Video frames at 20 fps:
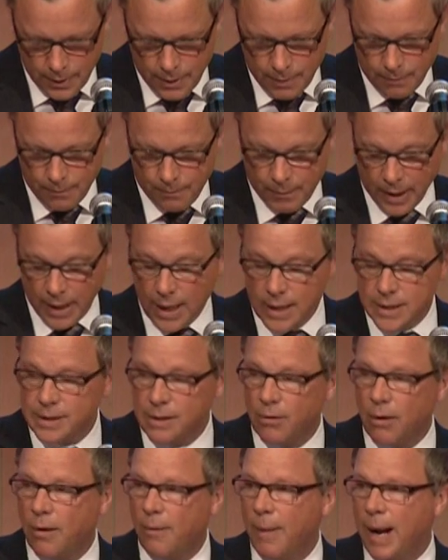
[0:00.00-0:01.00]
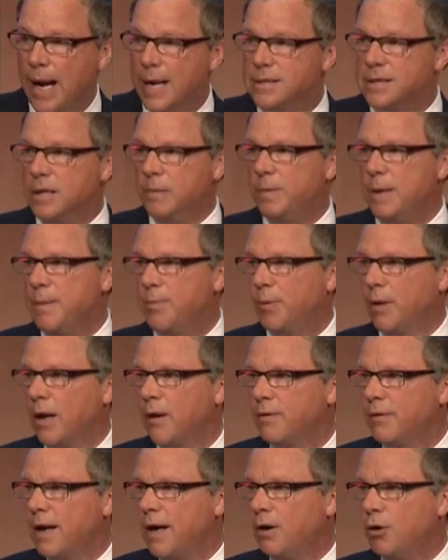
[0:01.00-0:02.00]
because there are amazing people
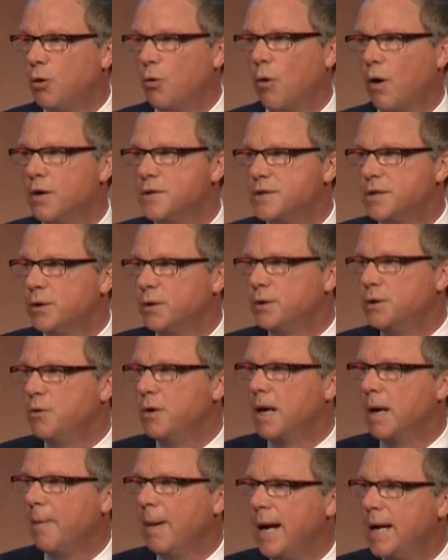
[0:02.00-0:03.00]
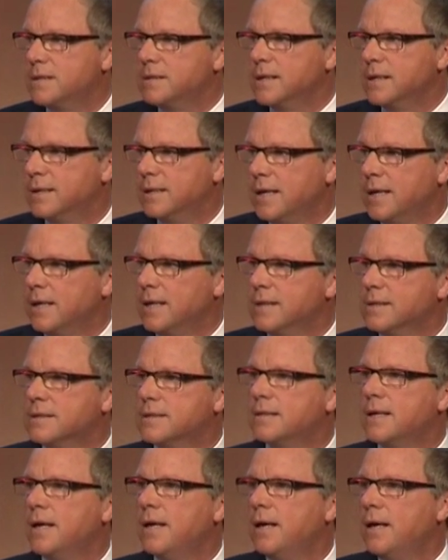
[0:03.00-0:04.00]
out there who are still doing amazing things
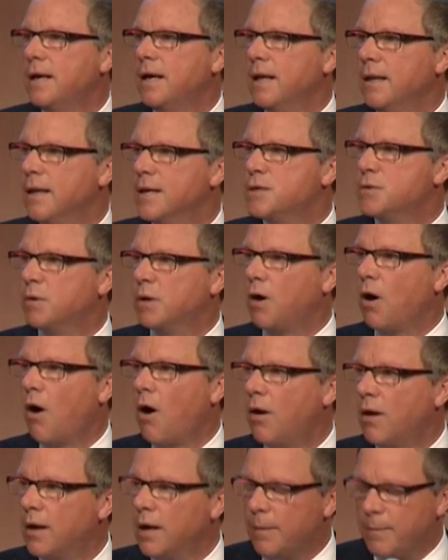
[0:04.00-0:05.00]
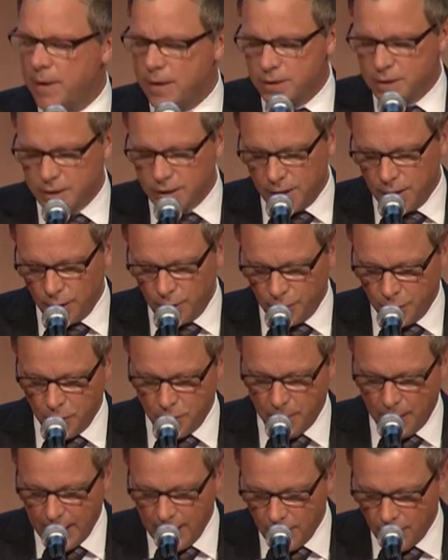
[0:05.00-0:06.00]
in this regard, and let me just conclude
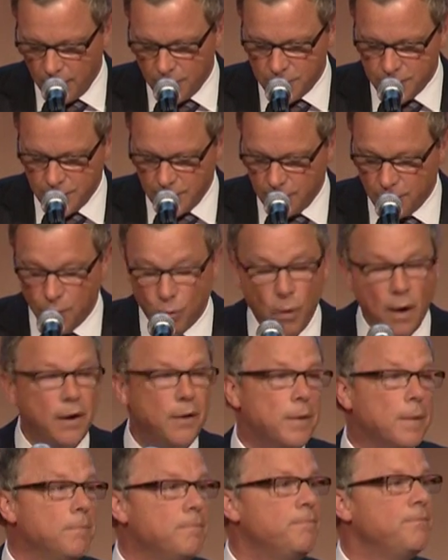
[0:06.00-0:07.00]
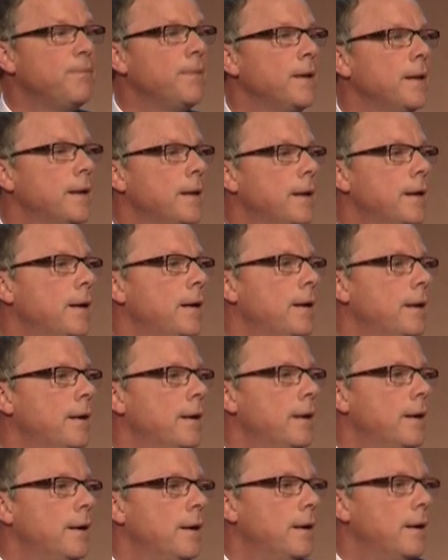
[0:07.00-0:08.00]
by introducing you to one of them.
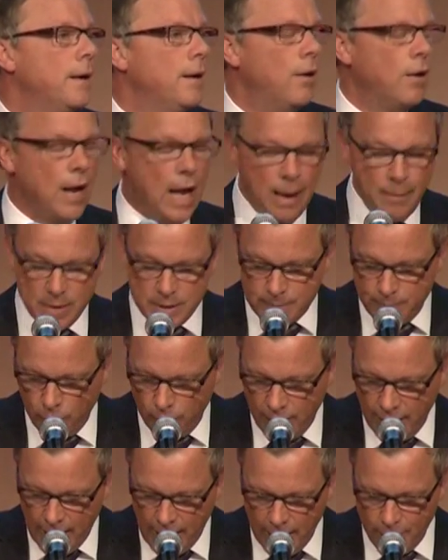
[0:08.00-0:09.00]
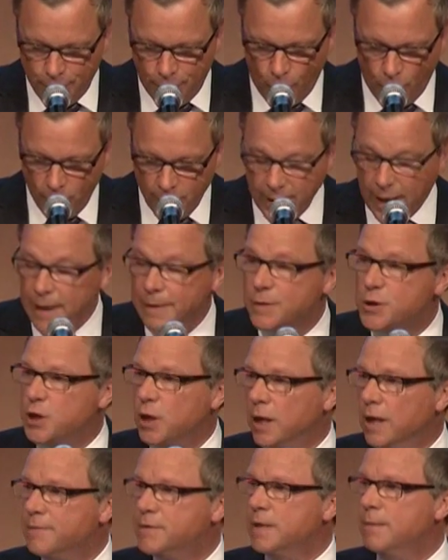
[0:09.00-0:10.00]
Her name is Marie-Anne Fournier, and she
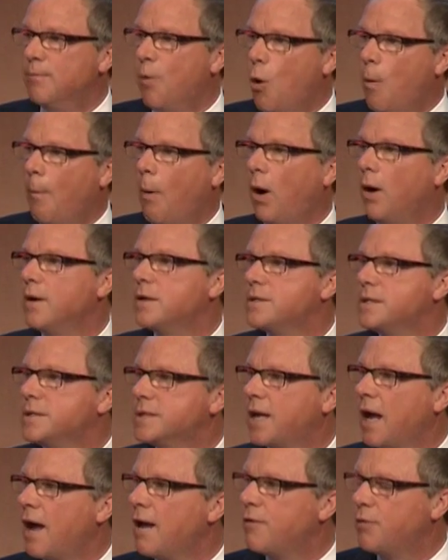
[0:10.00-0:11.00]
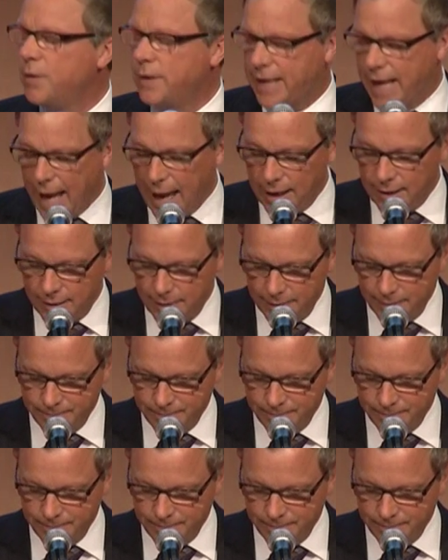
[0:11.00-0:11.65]
lives in Montmartre, Saskatchewan, Canada.